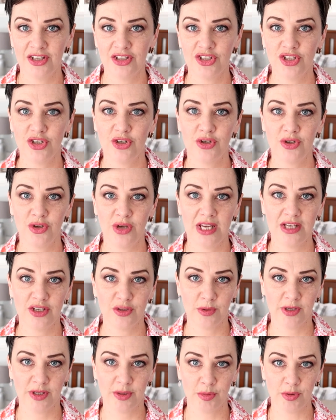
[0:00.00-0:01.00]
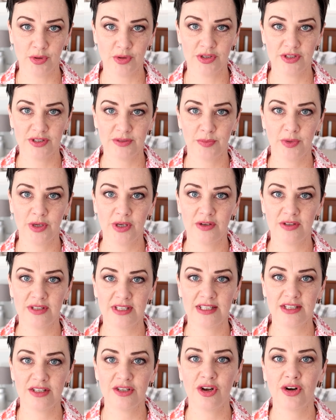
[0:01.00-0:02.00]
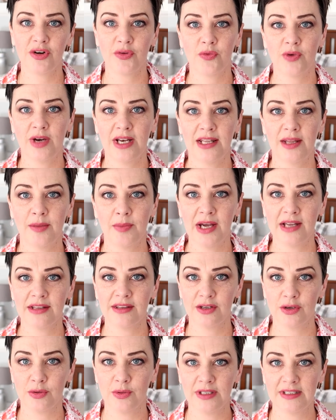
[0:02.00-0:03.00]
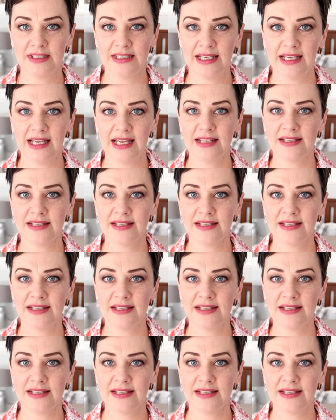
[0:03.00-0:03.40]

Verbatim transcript: to enjoy the books because it's not really about the quilting,